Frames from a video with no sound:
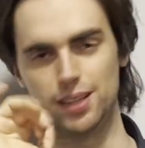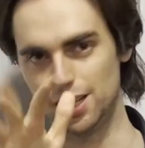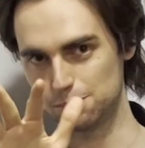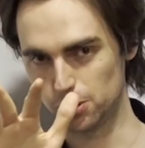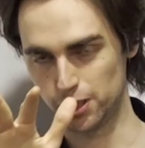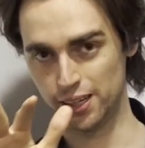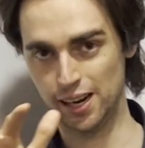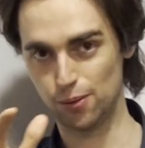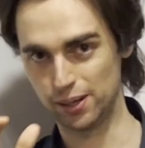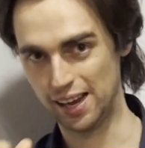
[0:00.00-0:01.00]
not more than an
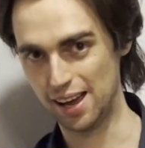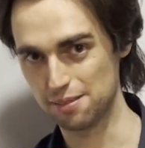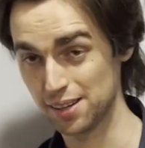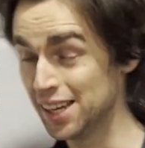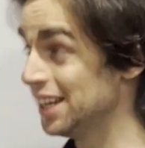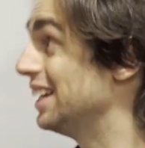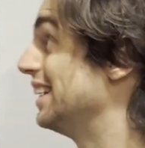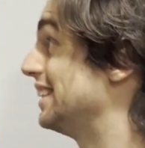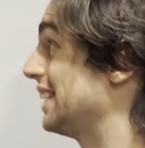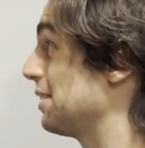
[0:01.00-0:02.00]
hour and a half.
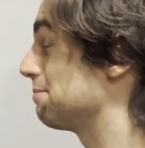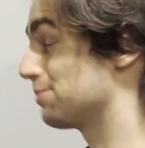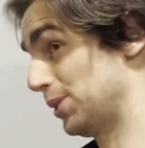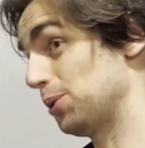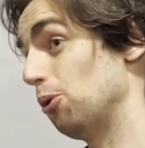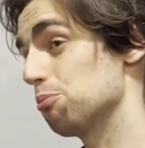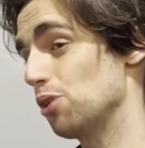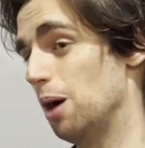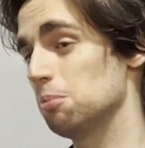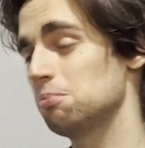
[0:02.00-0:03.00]
It's a pretty cool
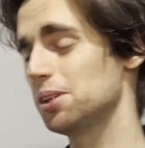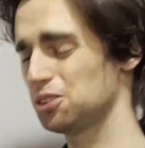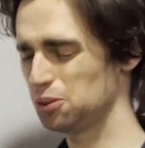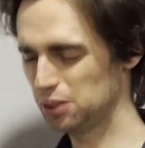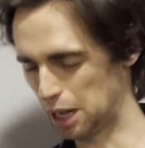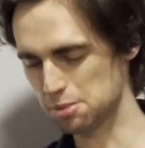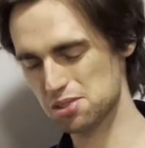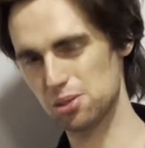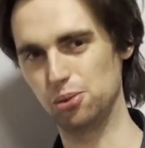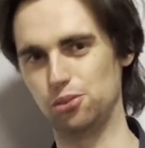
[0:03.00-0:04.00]
problem. There's two types
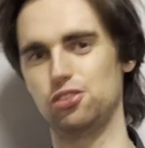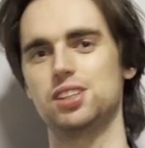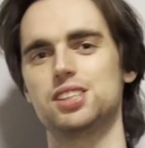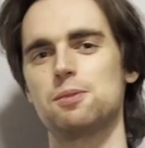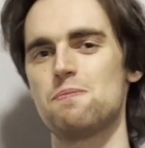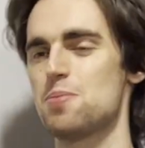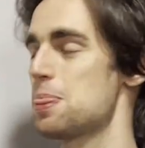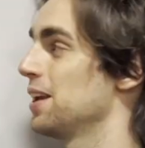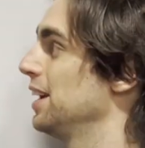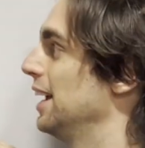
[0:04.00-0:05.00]
of solutions,
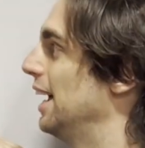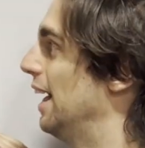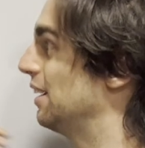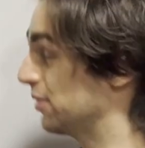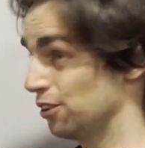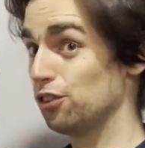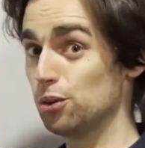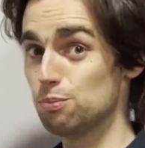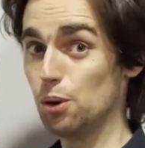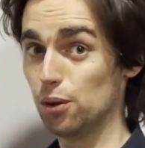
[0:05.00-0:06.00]
and I'm going to
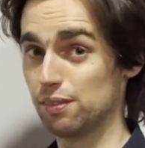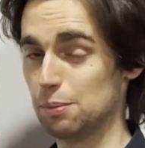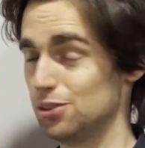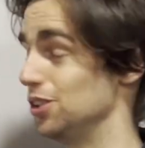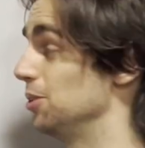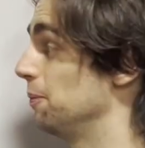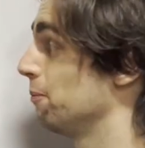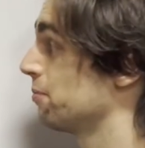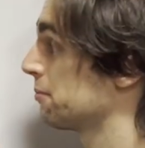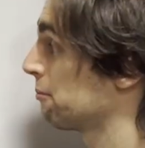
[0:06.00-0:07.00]
show both of them to you.
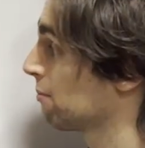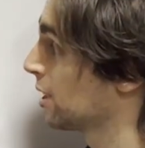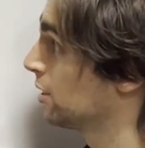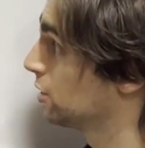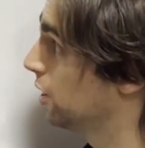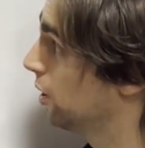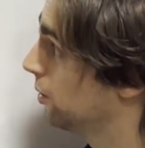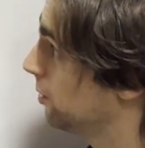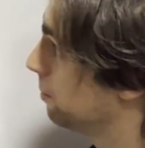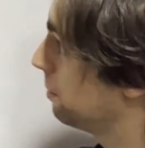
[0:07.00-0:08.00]
So